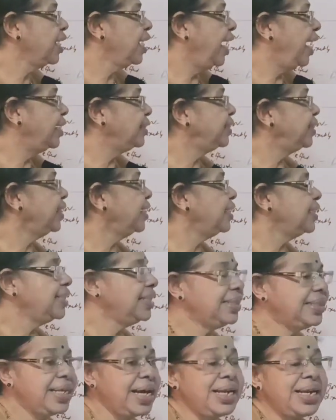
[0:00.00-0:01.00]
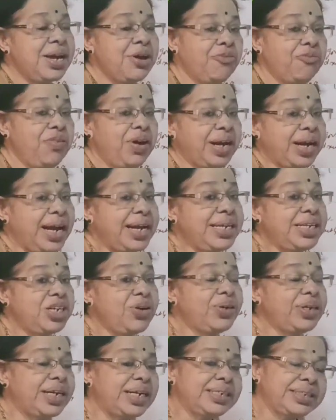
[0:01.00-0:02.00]
And second is that
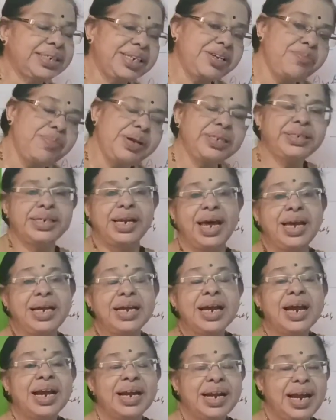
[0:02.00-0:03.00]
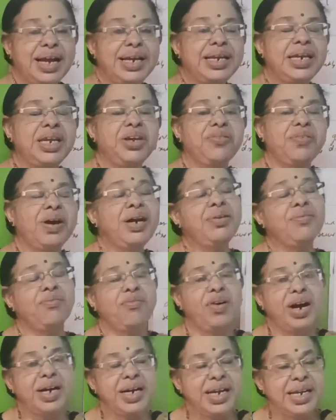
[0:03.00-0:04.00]
variety of treasury bills like
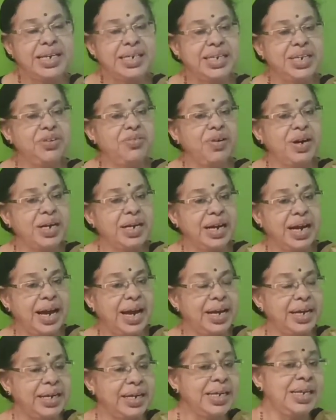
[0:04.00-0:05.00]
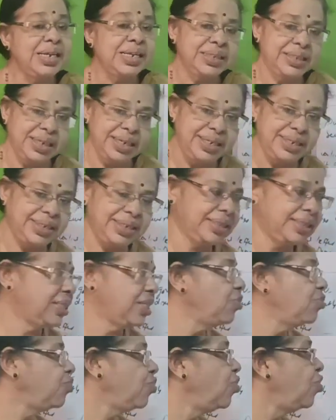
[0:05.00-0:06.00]
91, 181 and
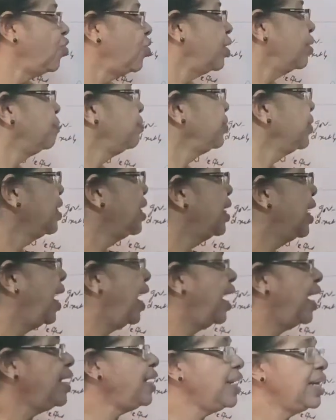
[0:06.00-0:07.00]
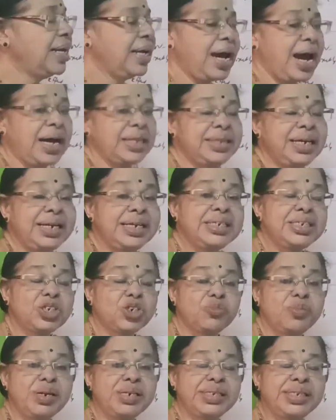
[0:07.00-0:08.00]
364. And other
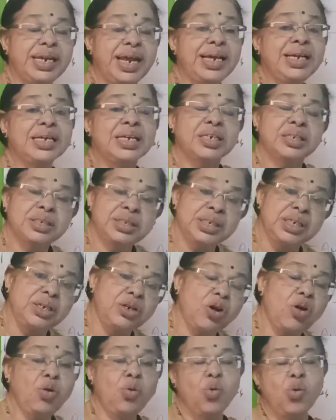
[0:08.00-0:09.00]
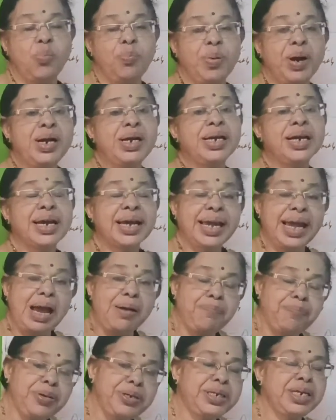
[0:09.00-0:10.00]
instruments like zero coupon,
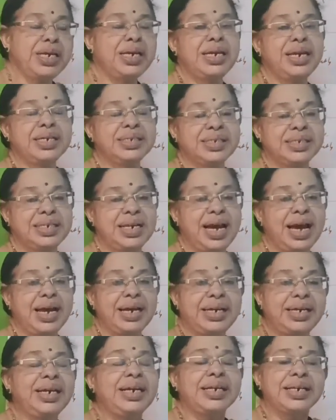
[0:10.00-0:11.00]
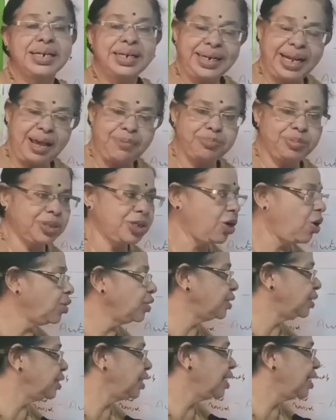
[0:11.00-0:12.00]
capital index and tax
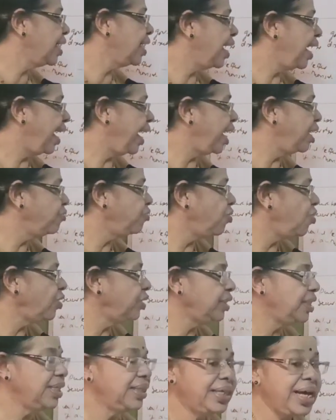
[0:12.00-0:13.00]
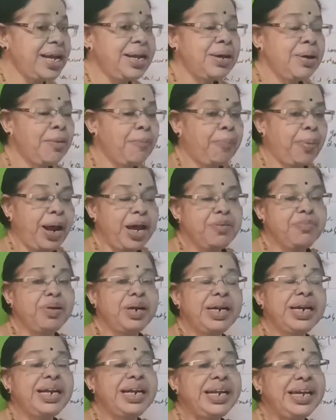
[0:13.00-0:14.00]
stocks. And fourth is that
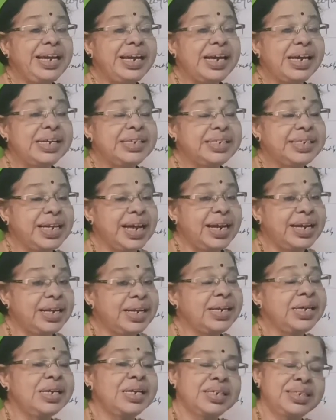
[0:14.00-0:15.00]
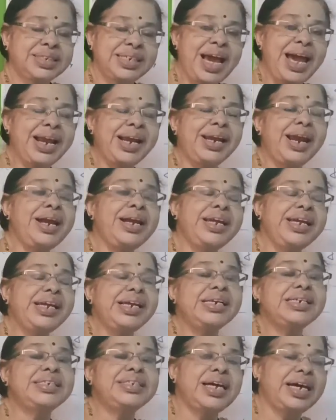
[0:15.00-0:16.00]
primary dealers and satellite
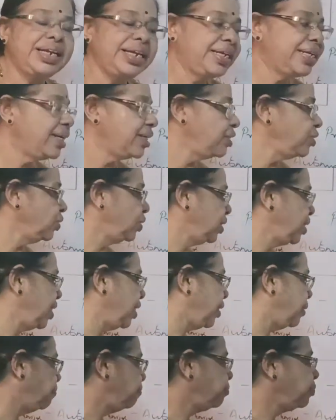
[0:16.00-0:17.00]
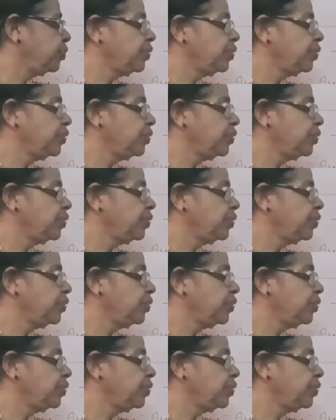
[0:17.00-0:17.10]
dealers are introduced here.